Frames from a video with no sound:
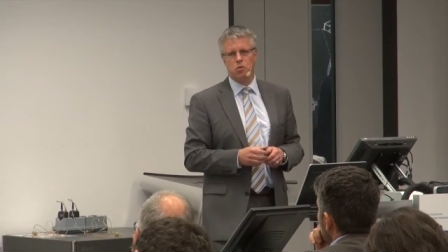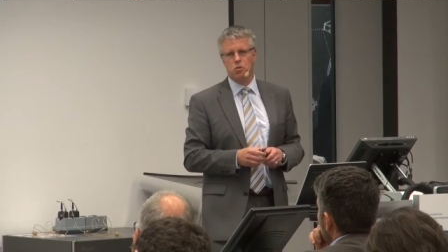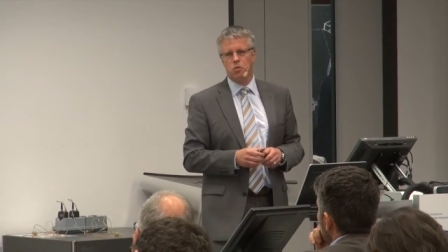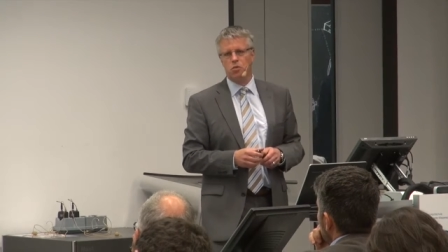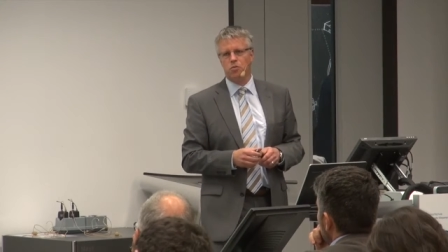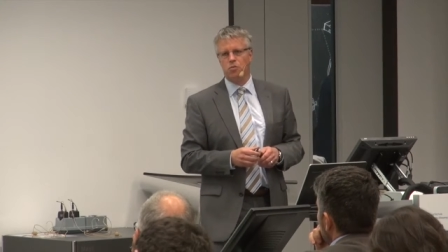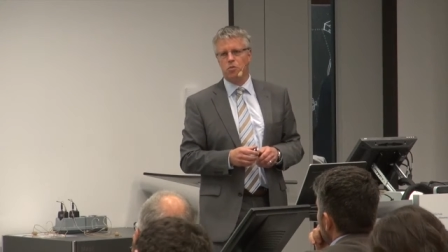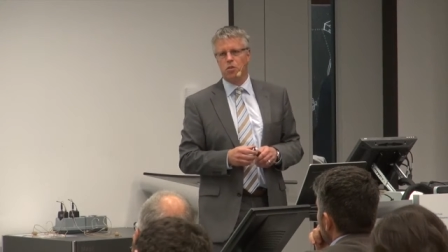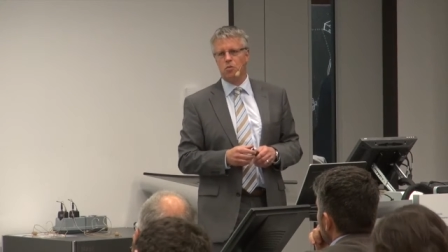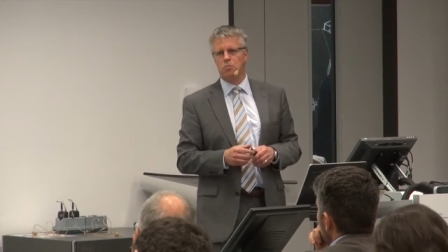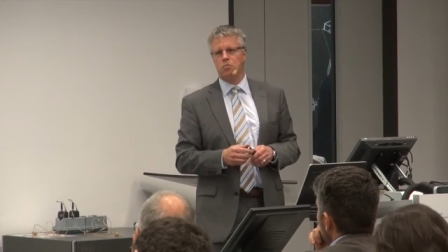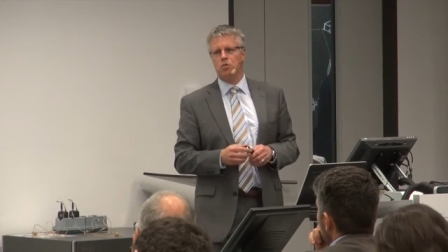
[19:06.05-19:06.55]

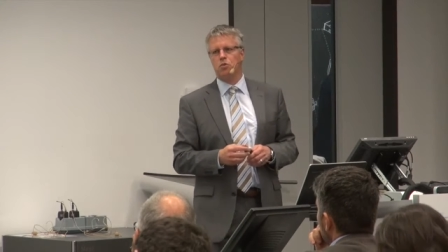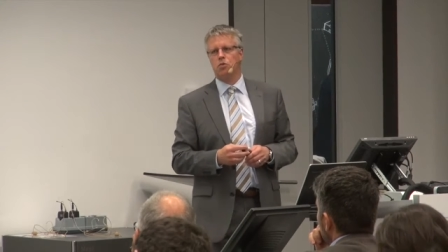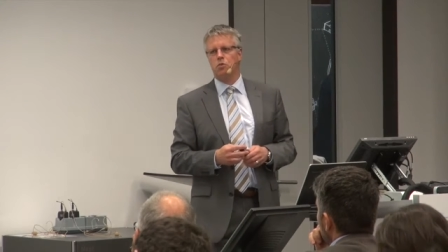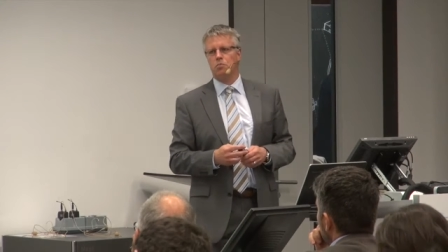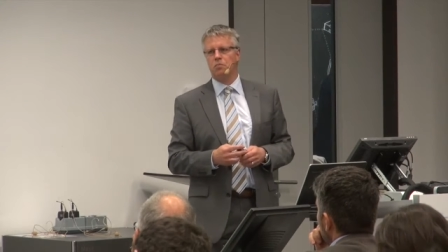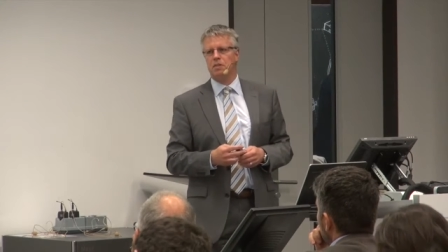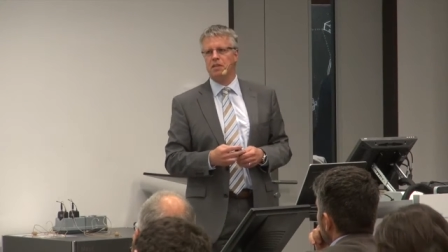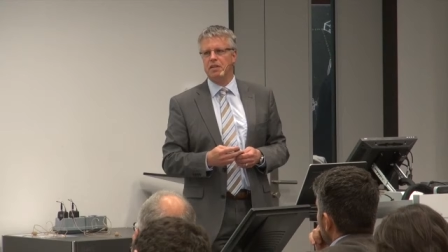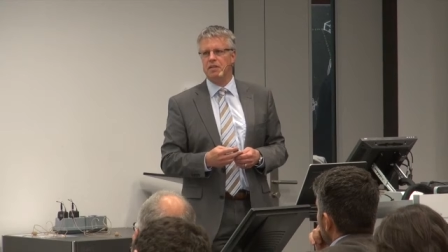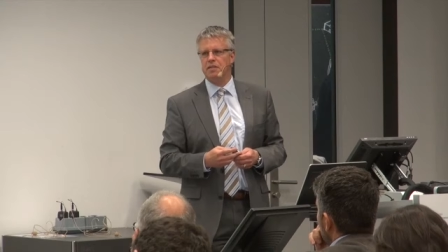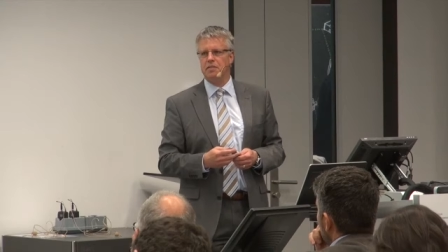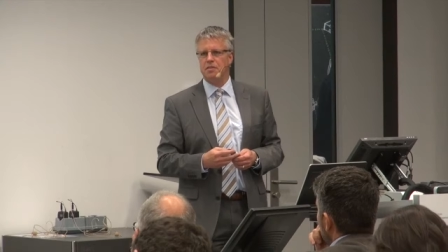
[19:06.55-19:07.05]
what
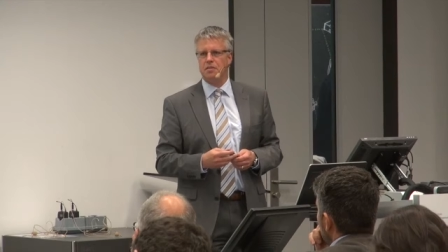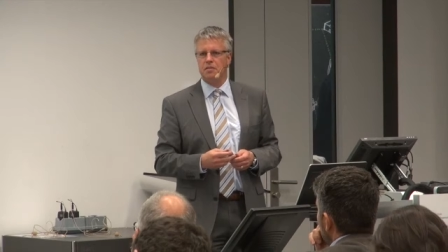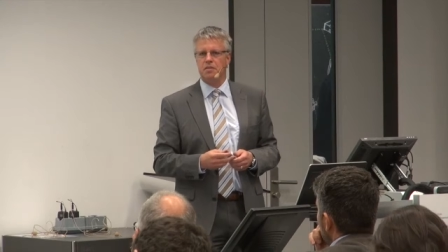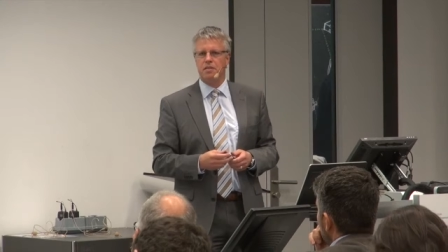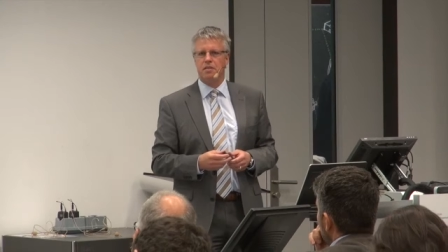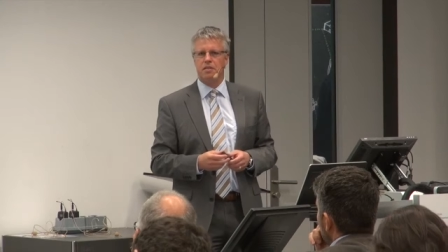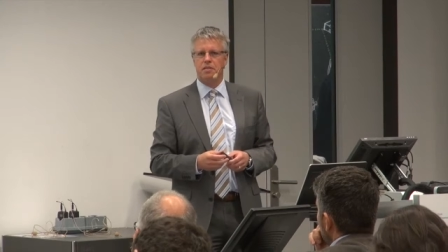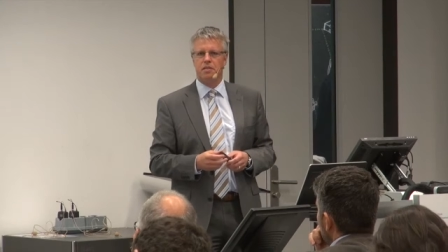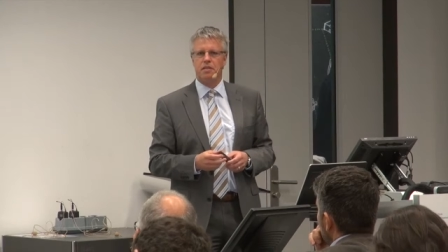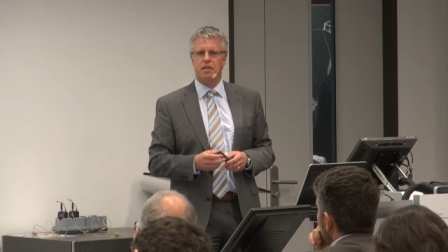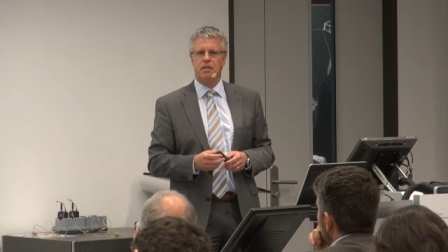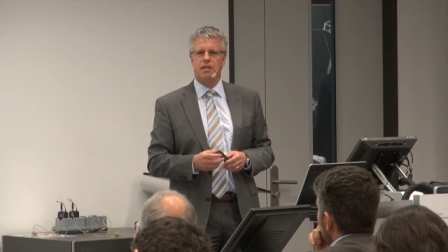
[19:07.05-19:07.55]
could be
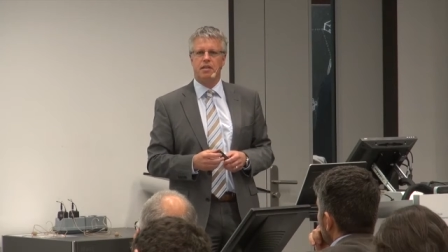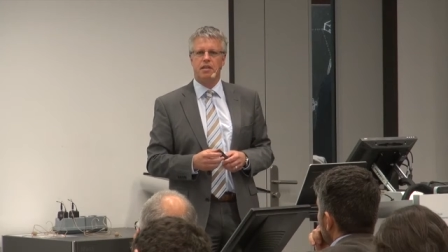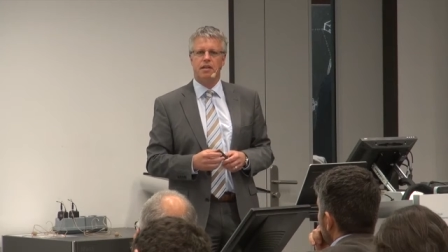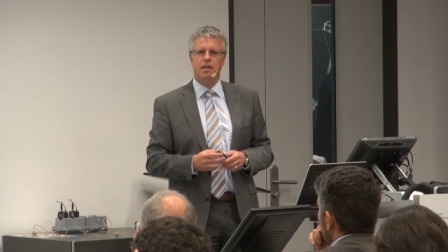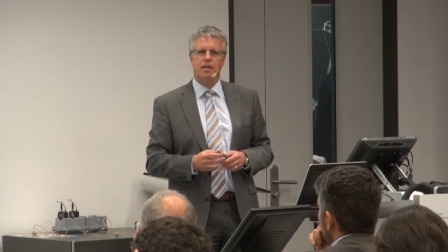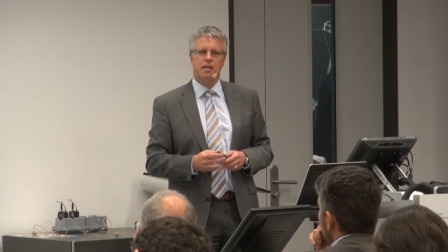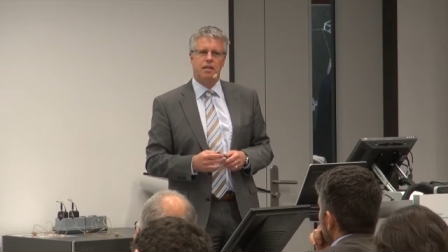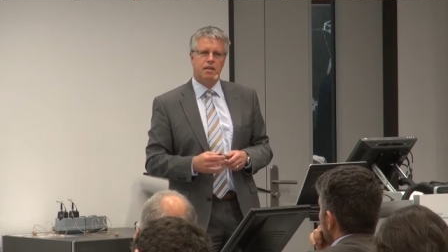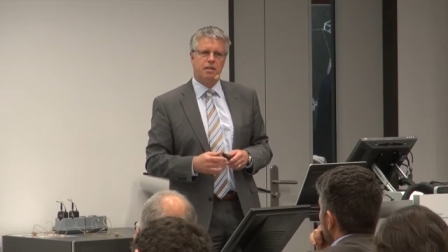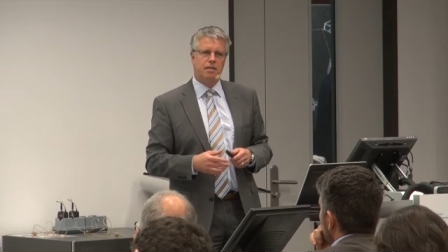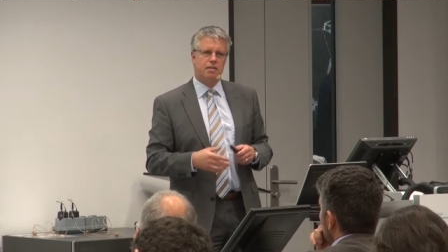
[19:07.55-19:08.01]
interesting.